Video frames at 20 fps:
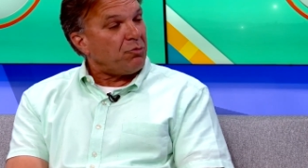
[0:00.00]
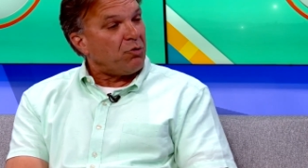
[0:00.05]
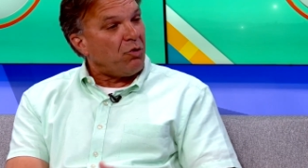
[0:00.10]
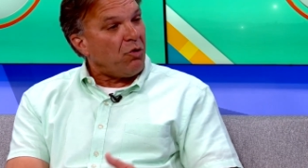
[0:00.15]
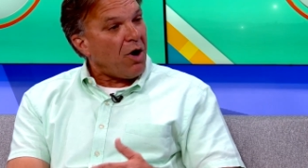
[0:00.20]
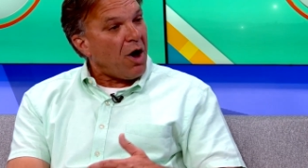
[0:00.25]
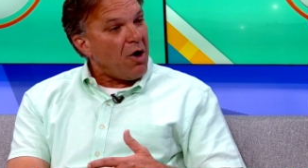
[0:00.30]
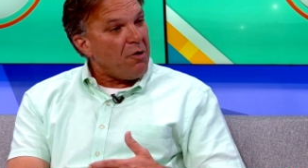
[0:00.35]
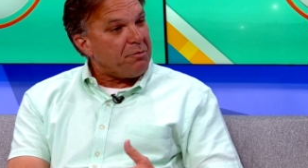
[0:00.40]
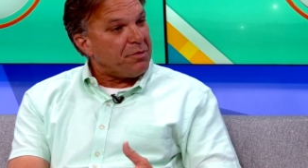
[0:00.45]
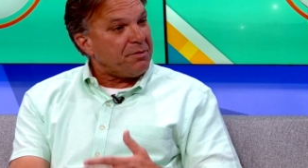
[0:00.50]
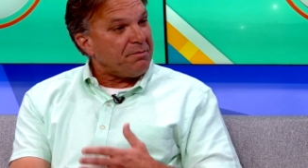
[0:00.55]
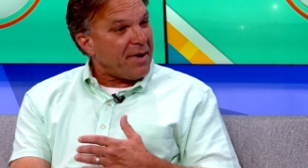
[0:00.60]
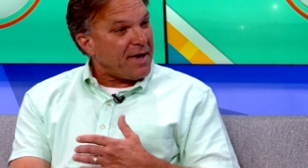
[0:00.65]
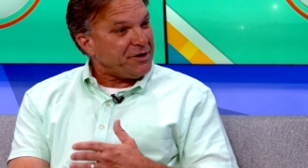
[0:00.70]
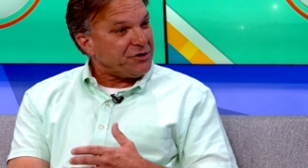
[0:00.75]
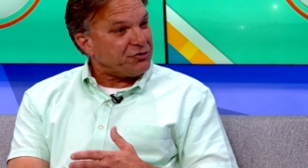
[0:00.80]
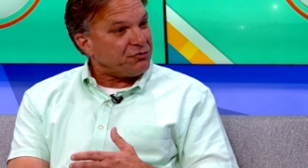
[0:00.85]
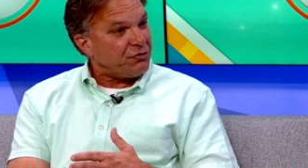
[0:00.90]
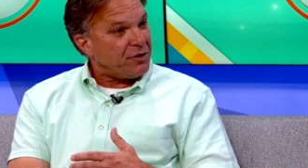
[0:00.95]
We'll open
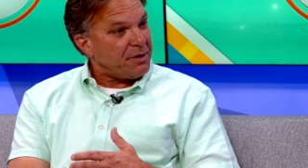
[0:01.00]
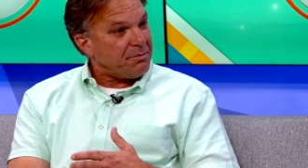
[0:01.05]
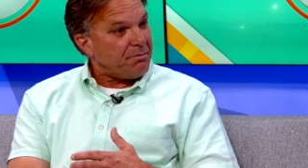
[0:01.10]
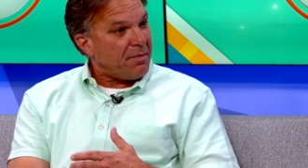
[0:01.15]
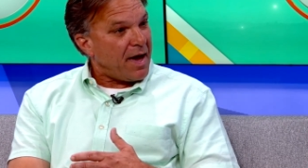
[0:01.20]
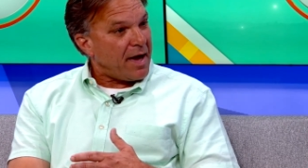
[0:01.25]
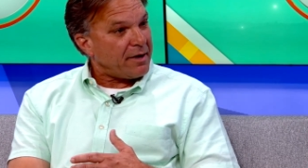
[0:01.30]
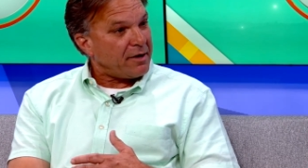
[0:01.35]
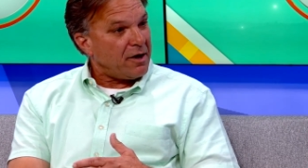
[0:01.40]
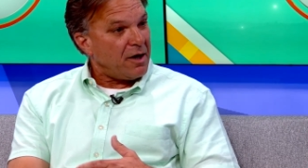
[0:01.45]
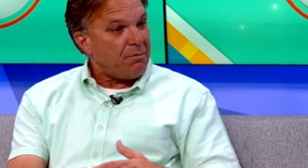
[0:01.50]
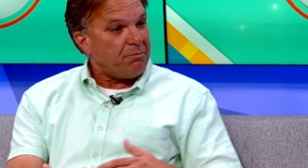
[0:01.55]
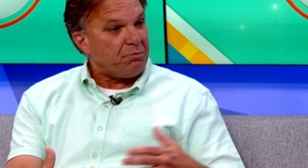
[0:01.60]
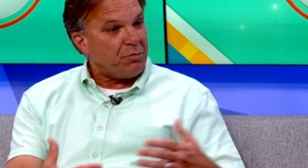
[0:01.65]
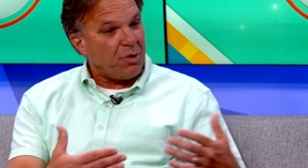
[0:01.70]
Main Street back up,